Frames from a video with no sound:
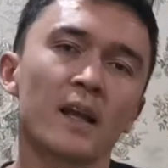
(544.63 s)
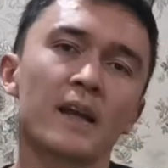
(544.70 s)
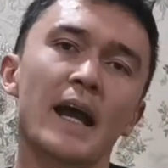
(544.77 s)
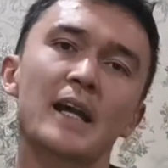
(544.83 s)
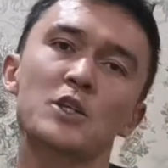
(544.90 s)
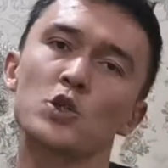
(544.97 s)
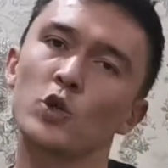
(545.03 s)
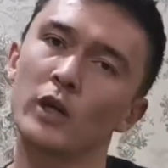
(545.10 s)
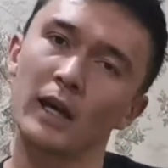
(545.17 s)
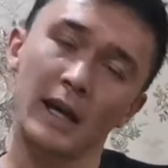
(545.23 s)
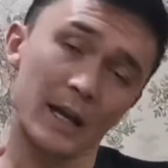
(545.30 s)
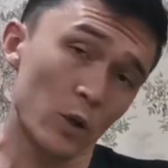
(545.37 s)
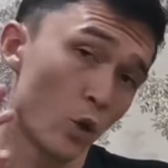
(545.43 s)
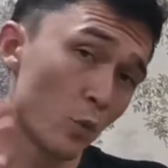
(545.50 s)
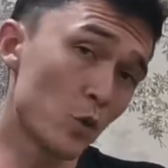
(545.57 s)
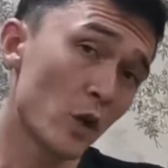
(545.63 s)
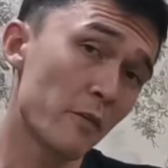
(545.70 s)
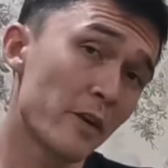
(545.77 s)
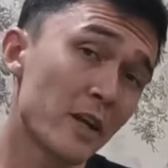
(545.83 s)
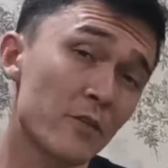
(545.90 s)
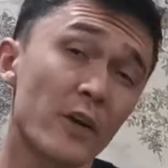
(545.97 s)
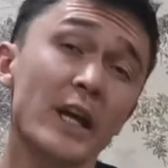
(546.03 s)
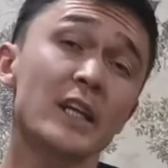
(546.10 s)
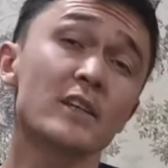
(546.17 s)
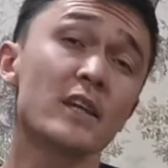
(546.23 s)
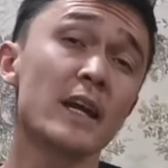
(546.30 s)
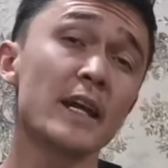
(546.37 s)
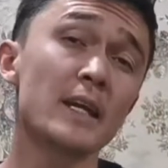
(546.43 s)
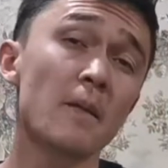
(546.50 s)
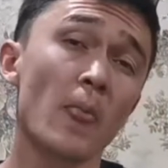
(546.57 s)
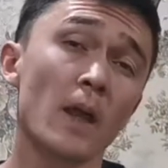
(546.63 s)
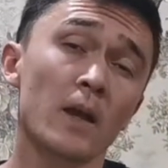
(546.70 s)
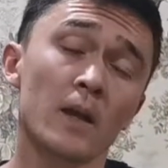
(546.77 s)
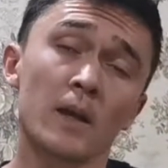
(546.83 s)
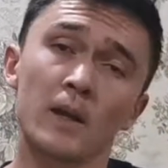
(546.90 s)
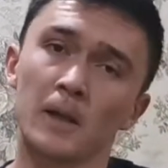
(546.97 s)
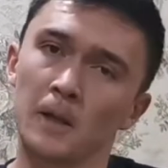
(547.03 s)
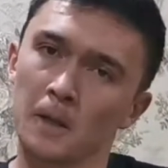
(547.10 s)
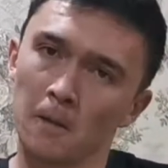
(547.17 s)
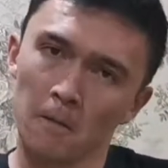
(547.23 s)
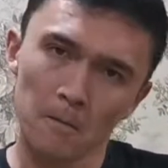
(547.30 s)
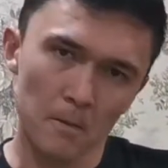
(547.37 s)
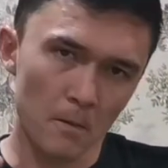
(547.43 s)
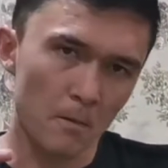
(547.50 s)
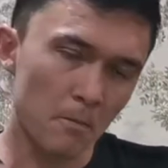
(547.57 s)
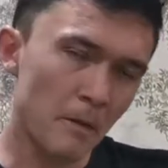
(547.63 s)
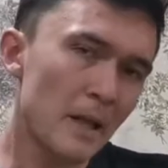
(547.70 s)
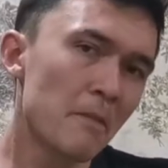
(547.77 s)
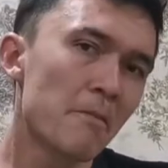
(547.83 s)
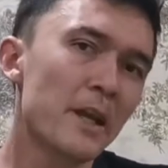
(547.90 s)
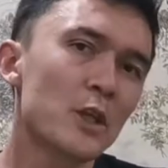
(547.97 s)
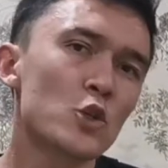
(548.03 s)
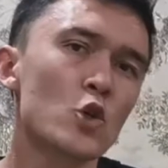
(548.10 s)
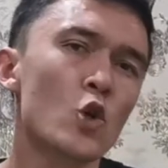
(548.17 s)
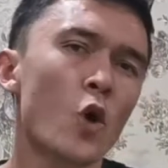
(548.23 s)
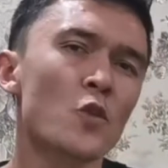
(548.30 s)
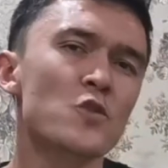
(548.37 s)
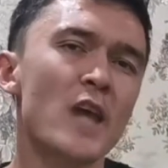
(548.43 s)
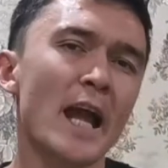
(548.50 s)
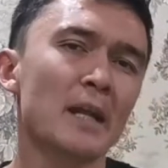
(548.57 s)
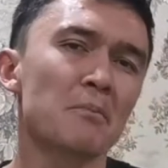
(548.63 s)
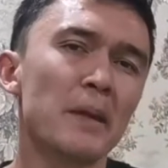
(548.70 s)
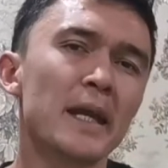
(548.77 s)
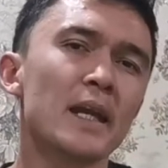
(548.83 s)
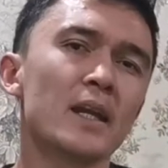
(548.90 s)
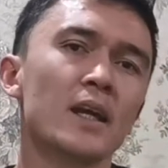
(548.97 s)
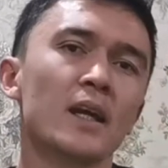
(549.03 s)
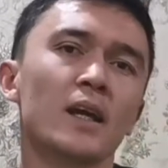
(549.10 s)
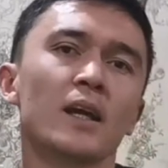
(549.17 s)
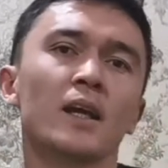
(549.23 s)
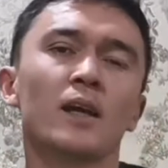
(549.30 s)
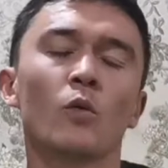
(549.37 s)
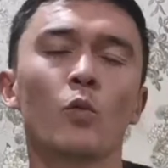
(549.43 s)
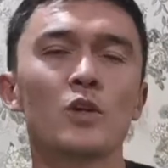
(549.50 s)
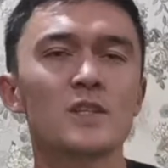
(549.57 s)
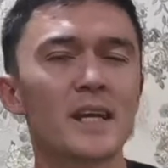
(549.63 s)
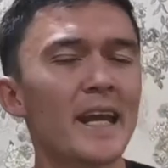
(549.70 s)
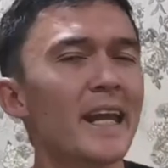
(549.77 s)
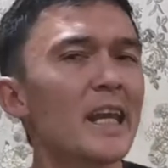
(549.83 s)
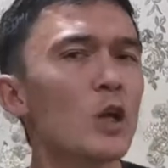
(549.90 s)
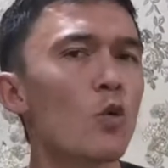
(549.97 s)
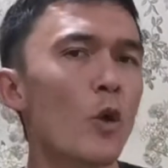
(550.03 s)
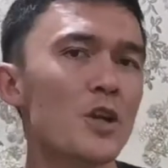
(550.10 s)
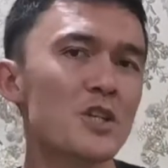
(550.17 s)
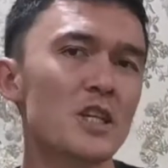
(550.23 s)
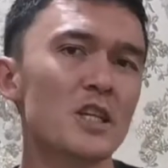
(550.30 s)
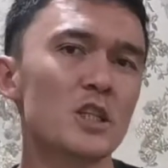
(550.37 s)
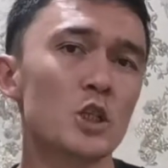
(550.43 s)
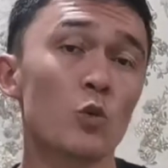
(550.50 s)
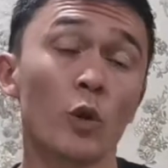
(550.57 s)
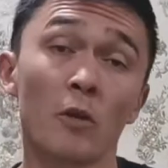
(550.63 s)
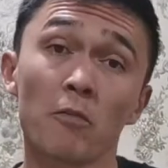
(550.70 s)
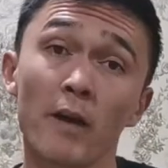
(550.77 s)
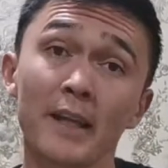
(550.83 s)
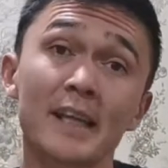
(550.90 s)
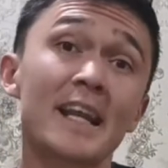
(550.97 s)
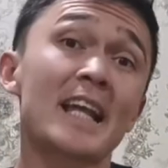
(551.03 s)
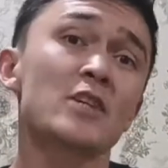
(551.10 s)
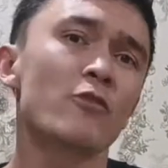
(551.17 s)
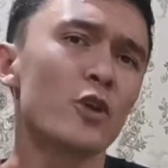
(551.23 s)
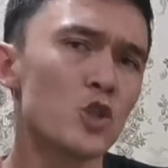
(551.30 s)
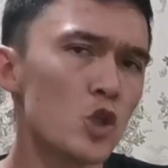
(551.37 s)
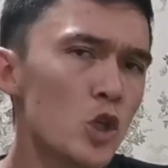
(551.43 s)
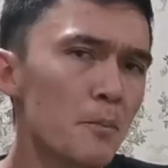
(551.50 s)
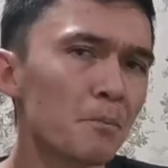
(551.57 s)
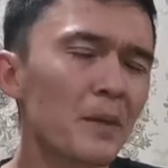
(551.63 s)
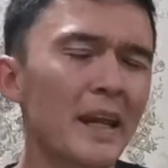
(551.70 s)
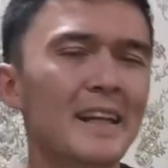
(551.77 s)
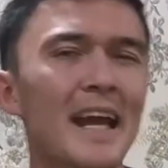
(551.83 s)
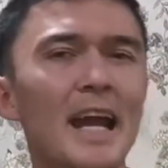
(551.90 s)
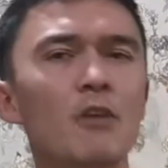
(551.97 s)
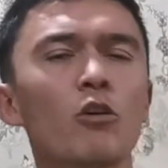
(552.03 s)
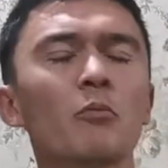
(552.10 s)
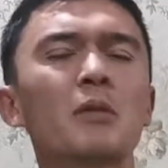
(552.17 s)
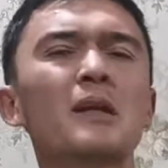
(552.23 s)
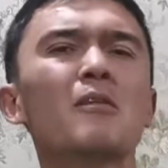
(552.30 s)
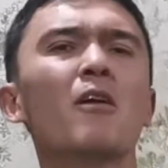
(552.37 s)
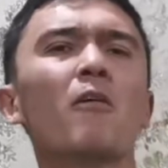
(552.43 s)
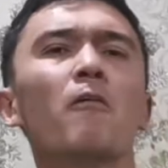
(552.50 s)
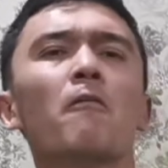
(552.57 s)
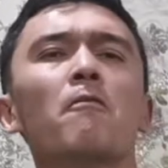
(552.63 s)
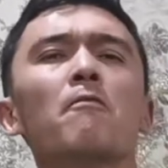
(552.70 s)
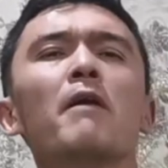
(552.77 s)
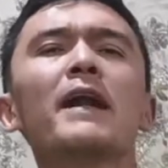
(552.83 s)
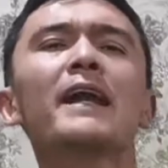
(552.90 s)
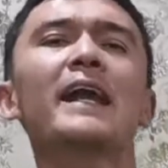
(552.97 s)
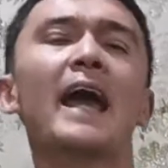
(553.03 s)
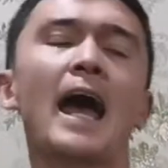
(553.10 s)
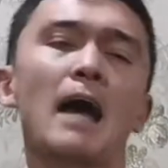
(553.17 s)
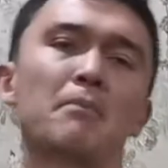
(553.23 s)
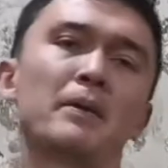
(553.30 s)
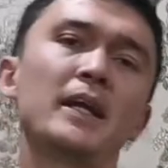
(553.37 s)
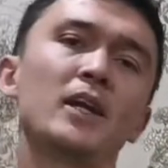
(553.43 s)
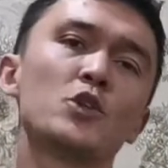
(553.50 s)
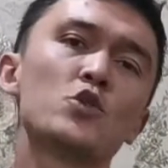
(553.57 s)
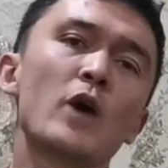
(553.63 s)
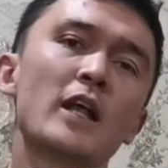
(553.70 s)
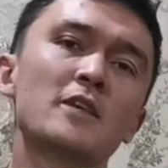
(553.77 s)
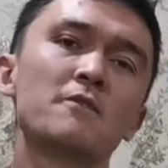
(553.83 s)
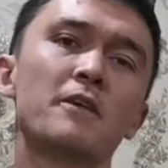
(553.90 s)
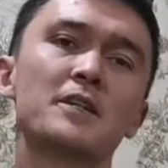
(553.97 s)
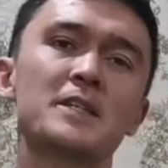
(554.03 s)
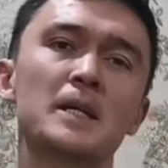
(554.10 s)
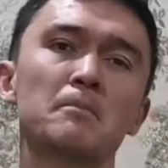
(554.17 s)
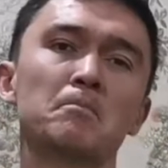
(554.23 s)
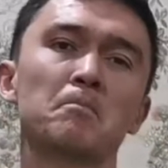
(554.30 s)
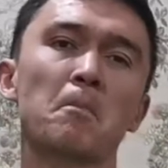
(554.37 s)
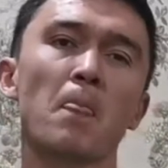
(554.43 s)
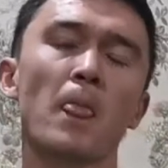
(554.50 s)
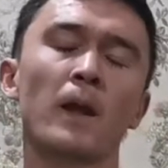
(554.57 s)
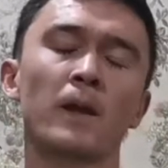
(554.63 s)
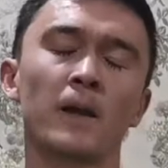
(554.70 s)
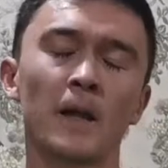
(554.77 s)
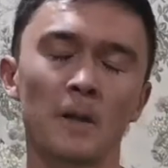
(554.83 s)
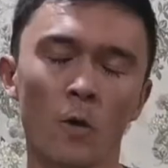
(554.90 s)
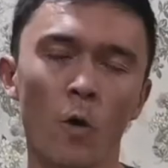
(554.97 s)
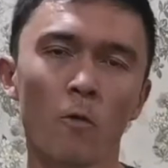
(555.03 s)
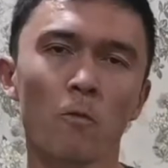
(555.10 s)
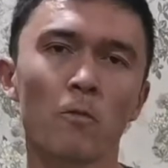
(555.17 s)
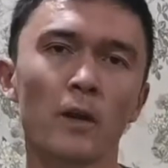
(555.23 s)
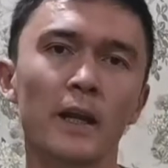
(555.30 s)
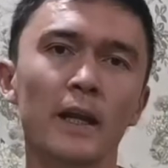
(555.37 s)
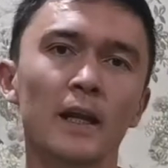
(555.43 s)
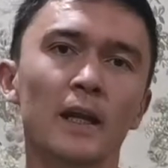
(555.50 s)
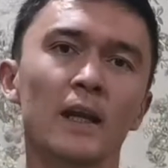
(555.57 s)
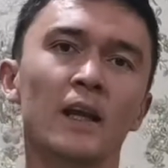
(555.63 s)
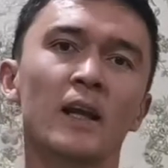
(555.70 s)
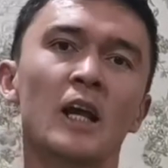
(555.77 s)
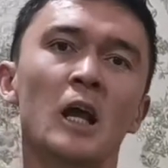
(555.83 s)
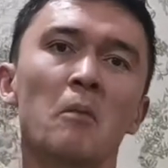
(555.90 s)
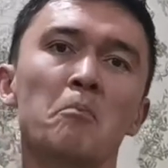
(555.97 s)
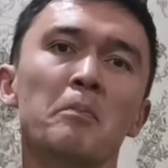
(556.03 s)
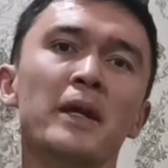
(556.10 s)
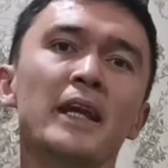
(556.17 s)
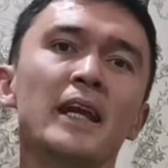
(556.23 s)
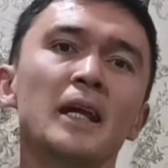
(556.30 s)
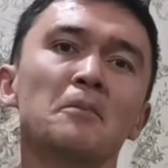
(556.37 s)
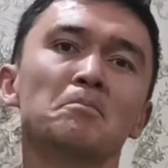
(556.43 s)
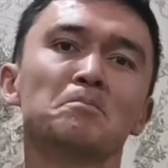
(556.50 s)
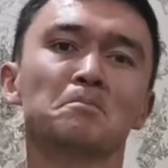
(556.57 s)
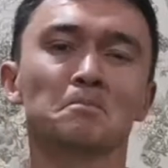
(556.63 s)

Guys, I hope you have a great day. Feel free to contact me with any questions you want to find an answer to, and I will be very happy to answer them and hopefully be